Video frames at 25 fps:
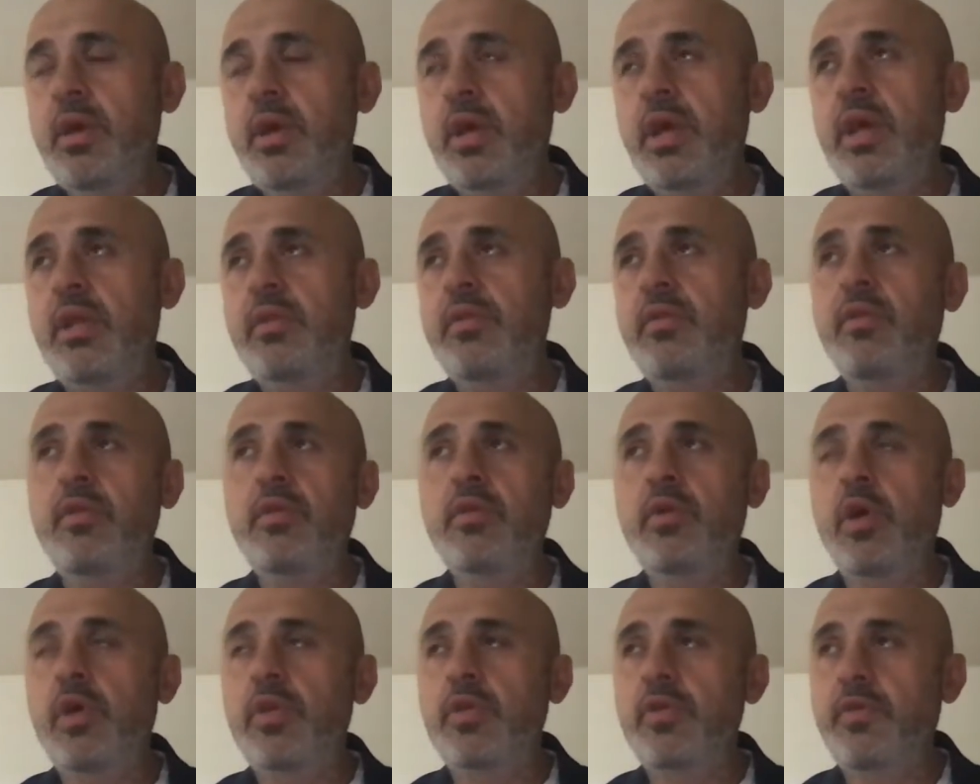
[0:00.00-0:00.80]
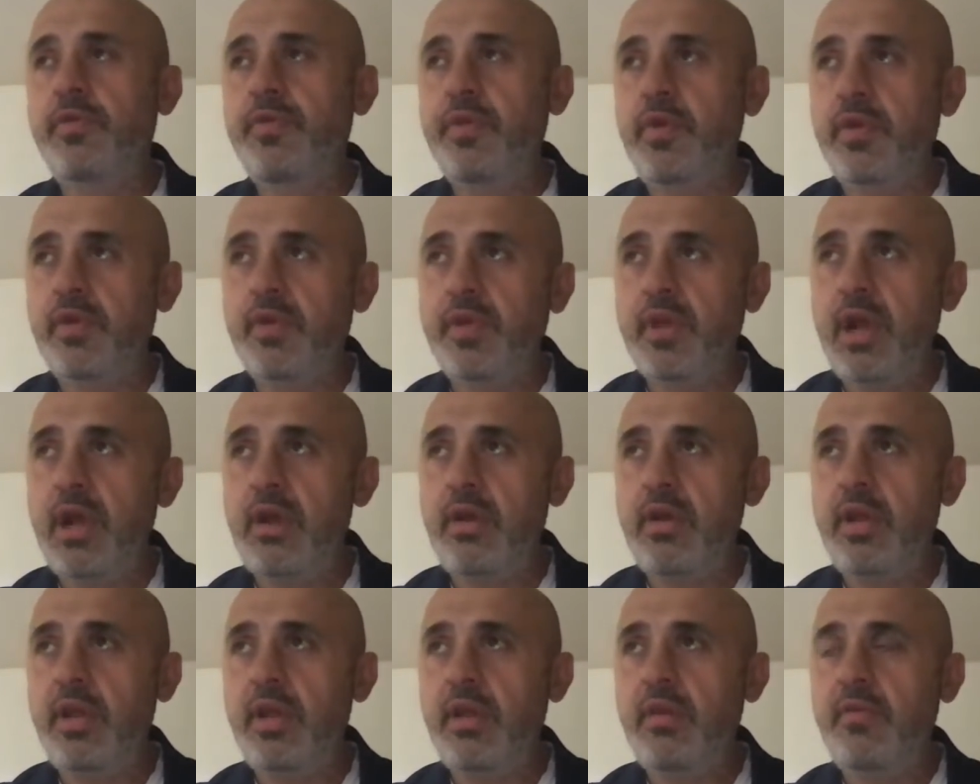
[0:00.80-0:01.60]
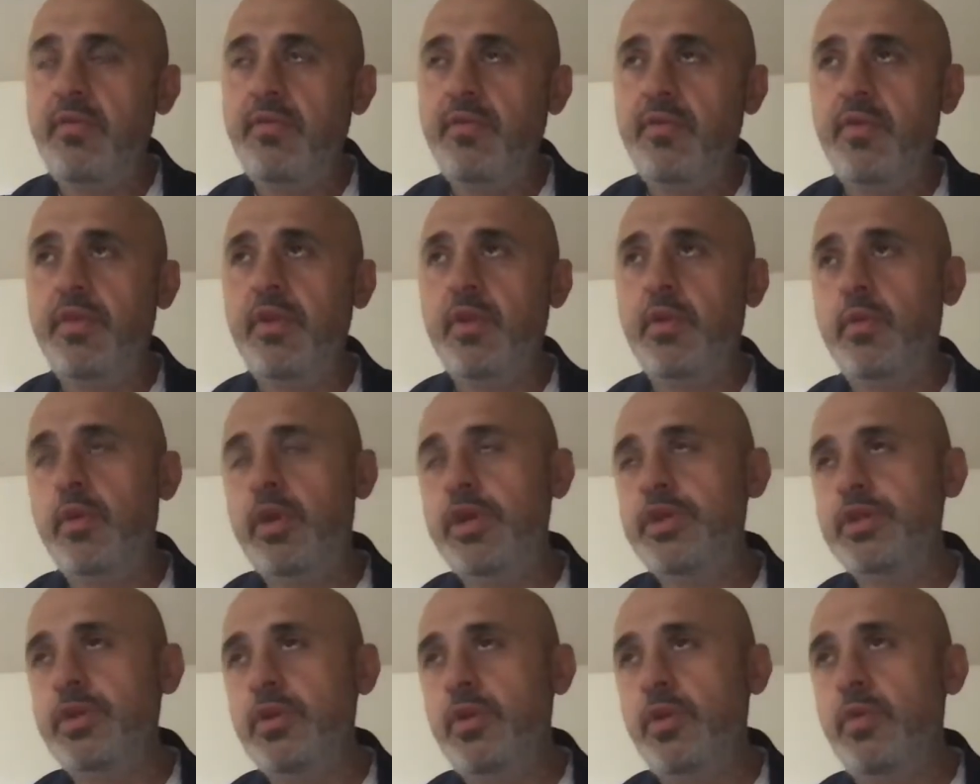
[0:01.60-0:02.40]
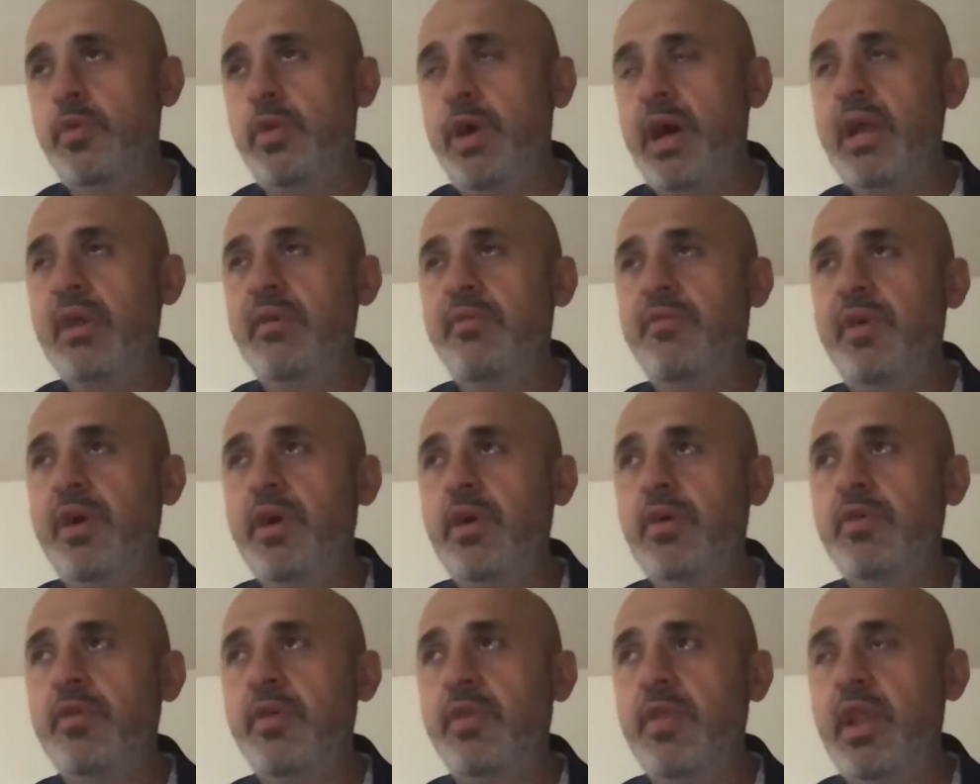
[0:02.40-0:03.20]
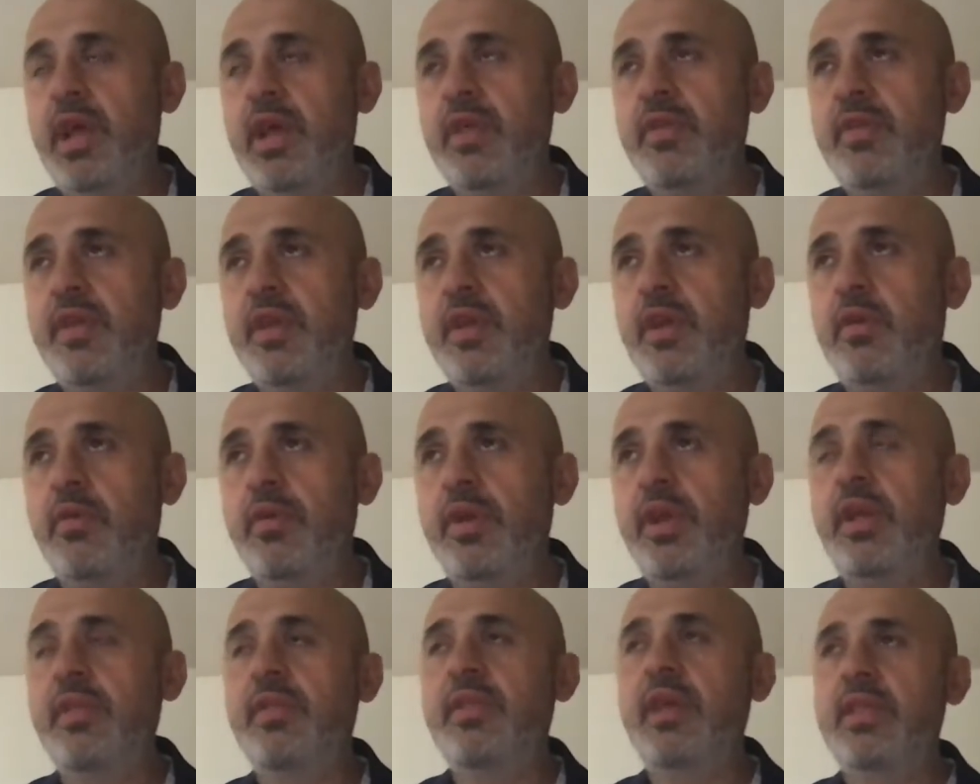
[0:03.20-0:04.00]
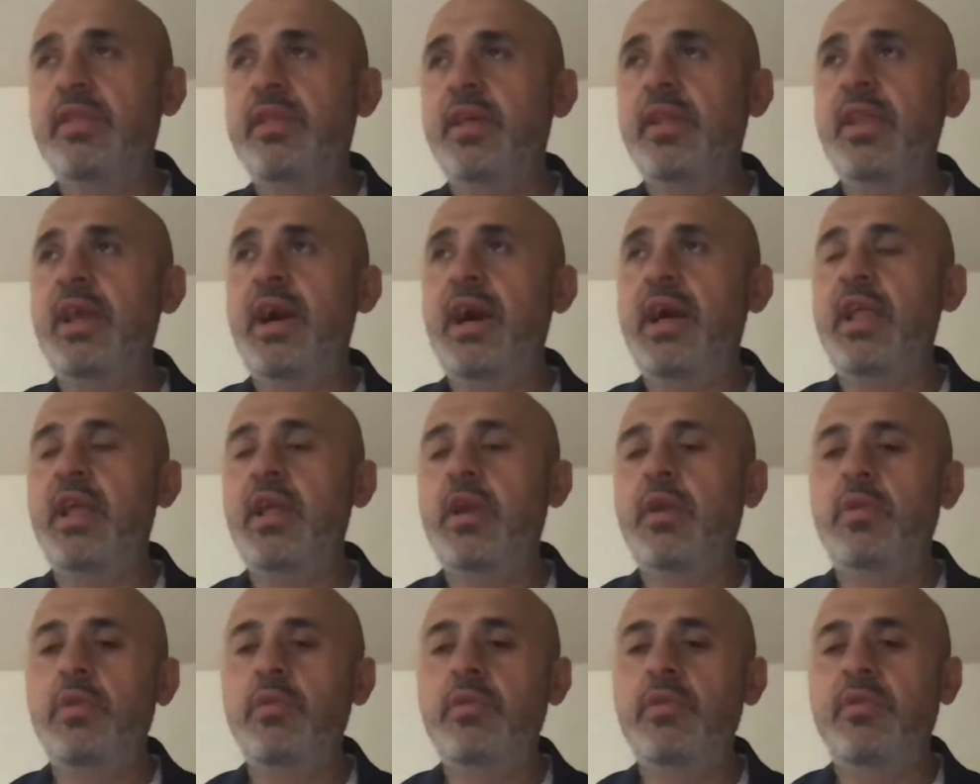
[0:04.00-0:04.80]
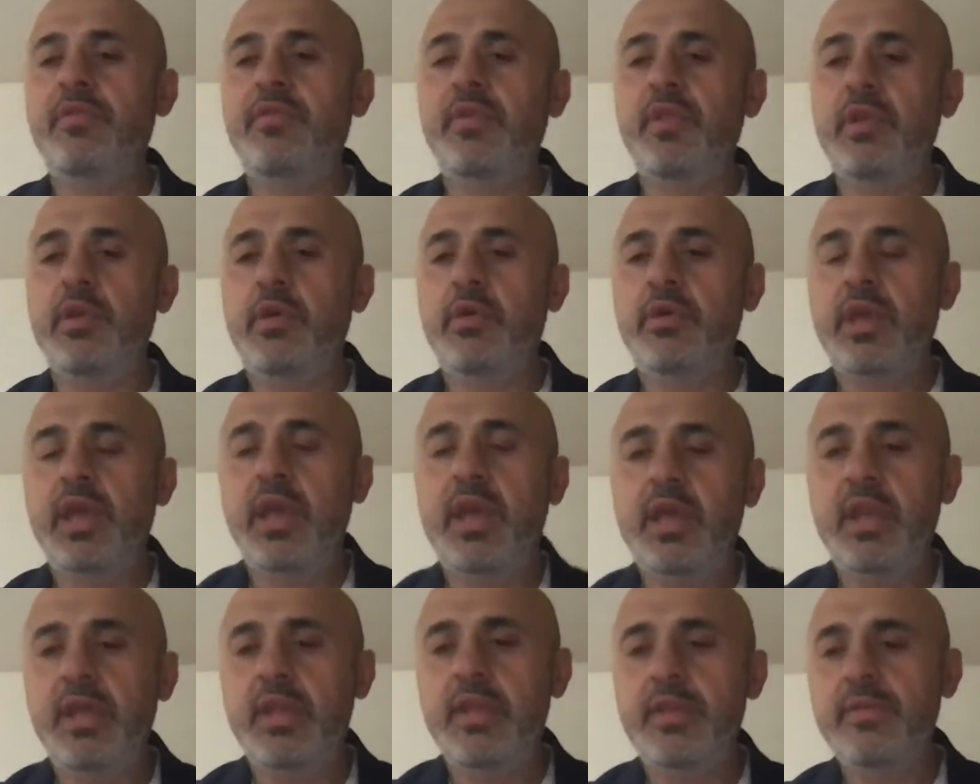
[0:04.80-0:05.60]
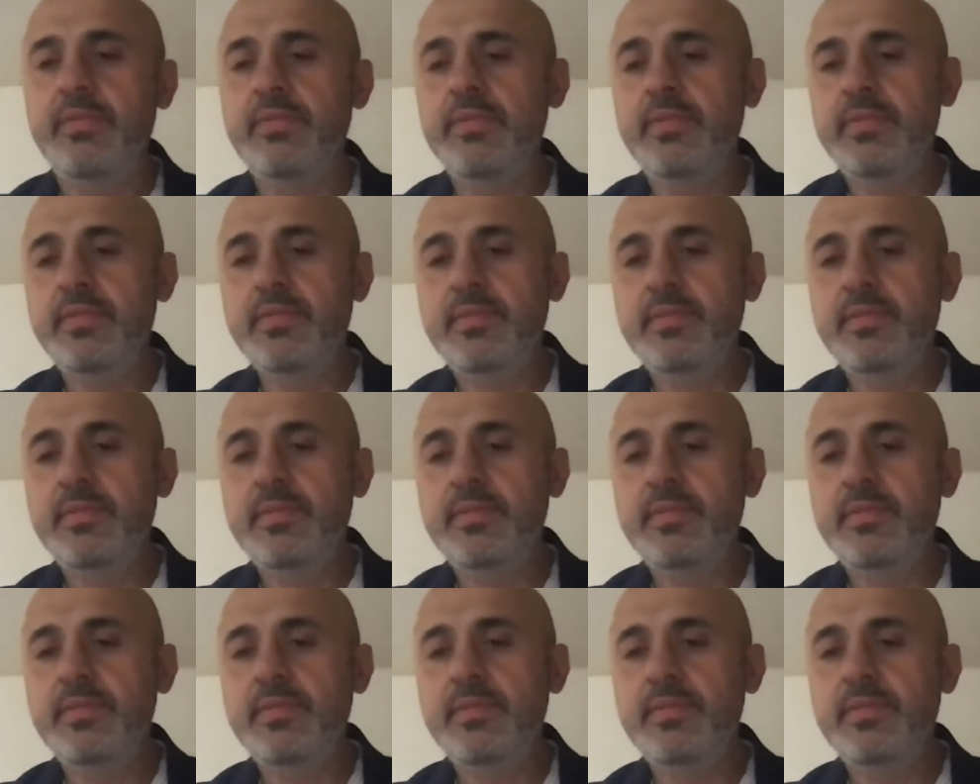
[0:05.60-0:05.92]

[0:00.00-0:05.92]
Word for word: And do you also feel sorry for the original ratifiers of the Nicene Creed that did not include the filioque in it?